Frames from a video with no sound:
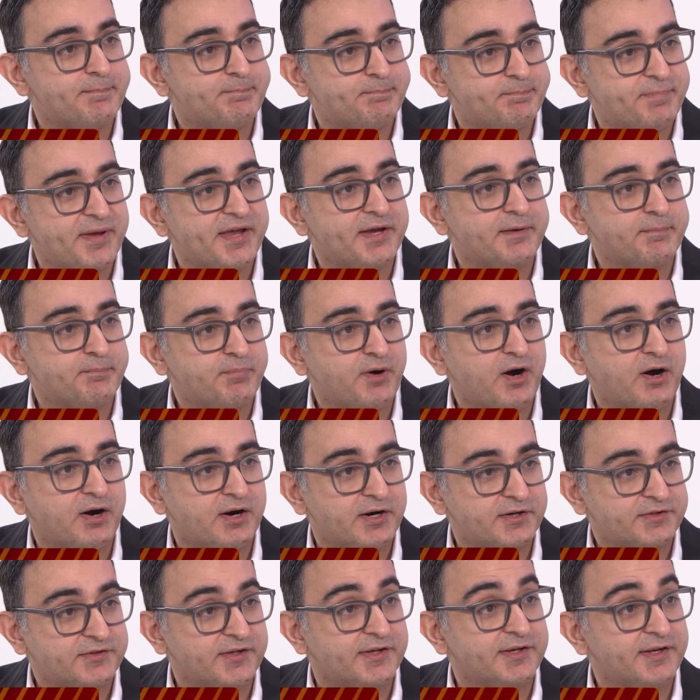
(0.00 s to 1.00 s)
big
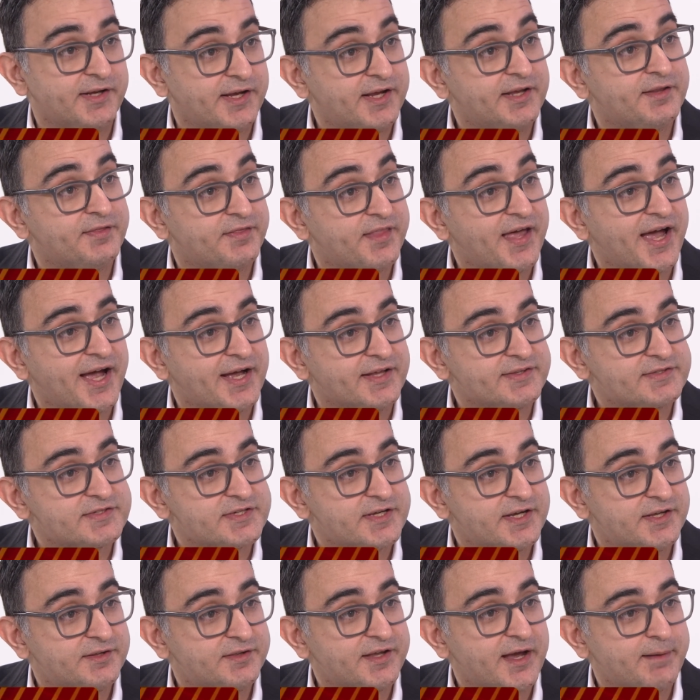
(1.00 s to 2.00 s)
part in
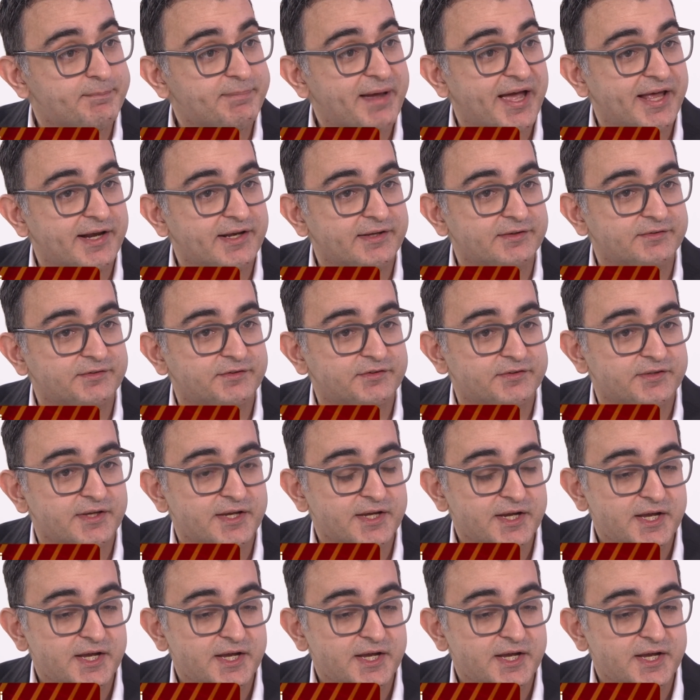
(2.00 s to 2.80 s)
that balance,